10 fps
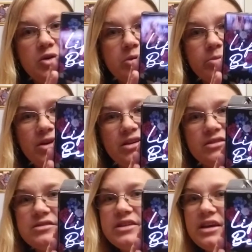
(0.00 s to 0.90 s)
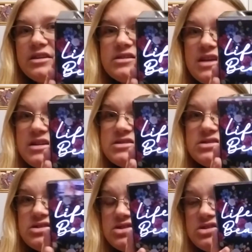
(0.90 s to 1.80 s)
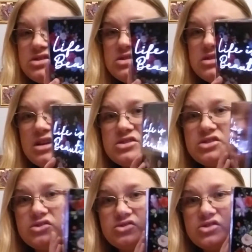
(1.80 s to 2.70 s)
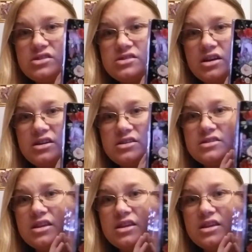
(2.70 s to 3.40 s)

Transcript: But yeah, that that is just that's gorgeous, guys.